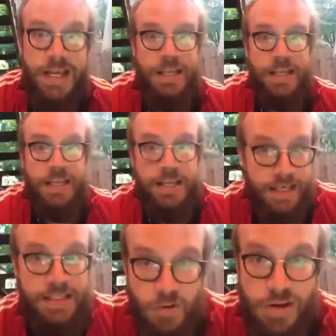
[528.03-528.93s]

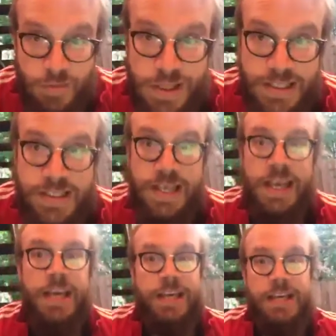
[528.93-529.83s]
He's going to win this thing.
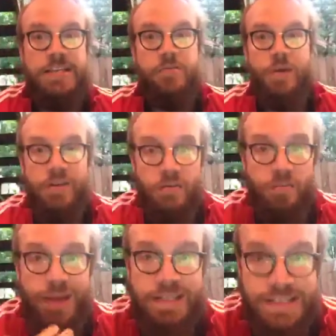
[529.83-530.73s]
He's the one who
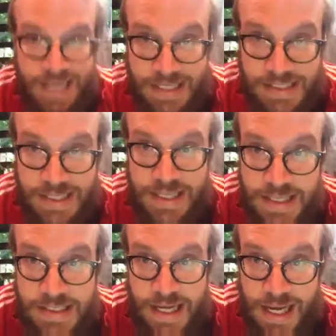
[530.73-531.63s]
makes sense in this
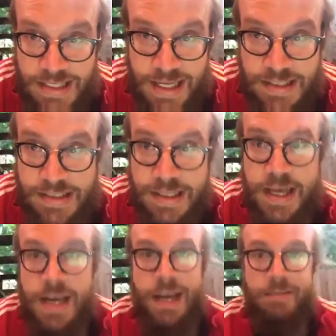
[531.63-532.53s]
context.
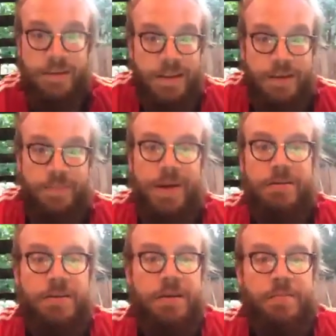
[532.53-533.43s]
Everything about,
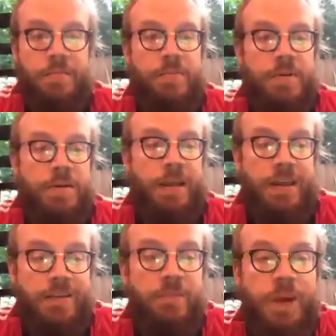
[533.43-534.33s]
like,
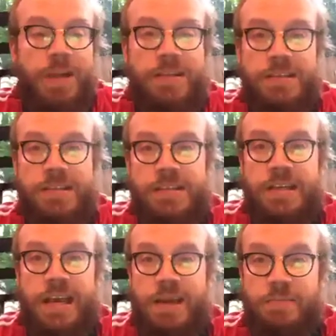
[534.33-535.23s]
if politics is a
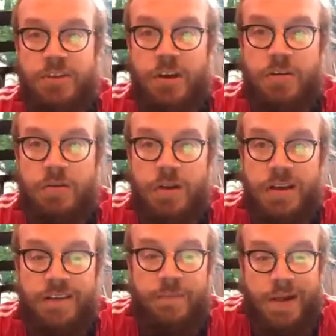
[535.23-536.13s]
game show,
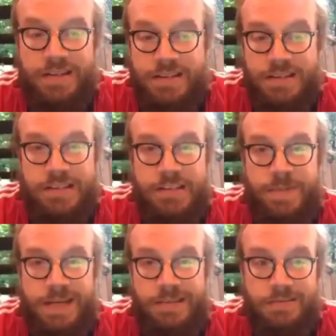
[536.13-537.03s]
if politics is a
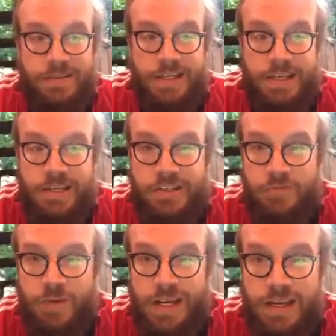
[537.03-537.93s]
spectacle, then he should
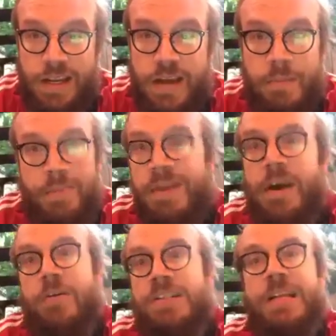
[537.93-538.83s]
win. But no,
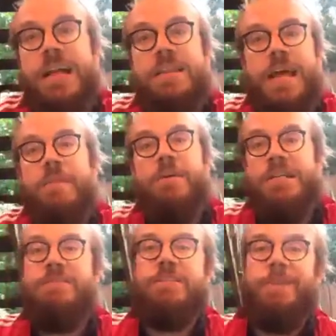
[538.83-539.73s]
it's not that much of
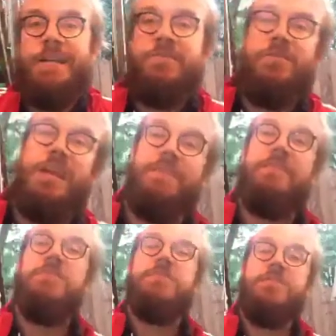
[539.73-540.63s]
a spectacle yet. There's
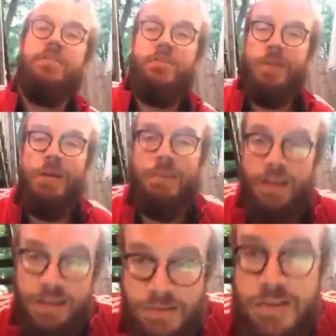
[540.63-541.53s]
still a grounding.
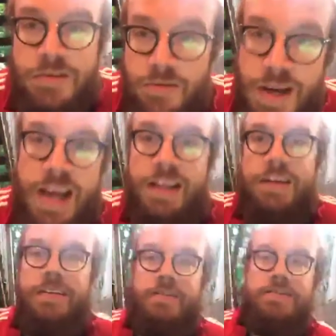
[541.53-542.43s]
There's still a reality.
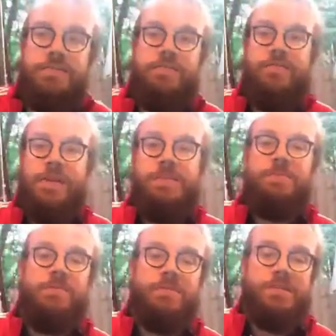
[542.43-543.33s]
There's still fence
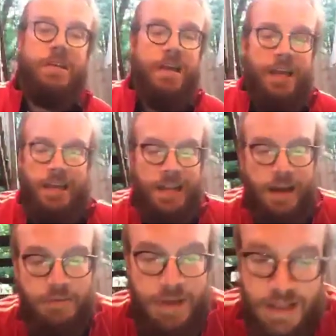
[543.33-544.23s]
posts. And
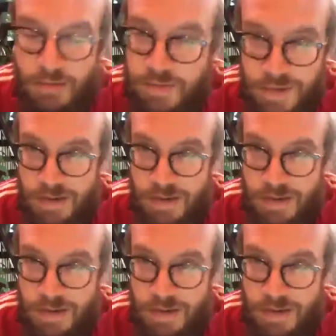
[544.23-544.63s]
then we found out,